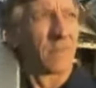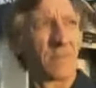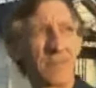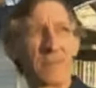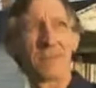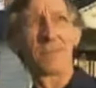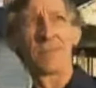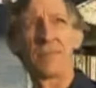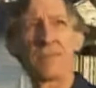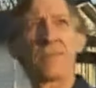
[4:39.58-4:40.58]
3 or 4
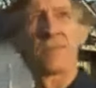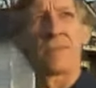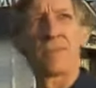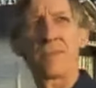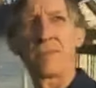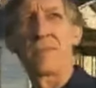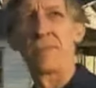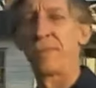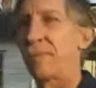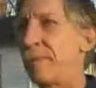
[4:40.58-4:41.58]
days after the
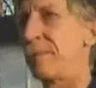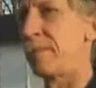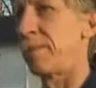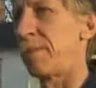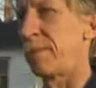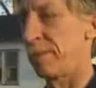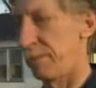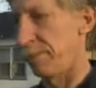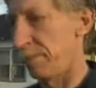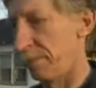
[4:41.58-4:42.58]
assassination,
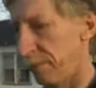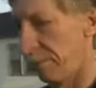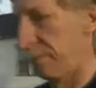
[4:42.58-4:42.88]
I walked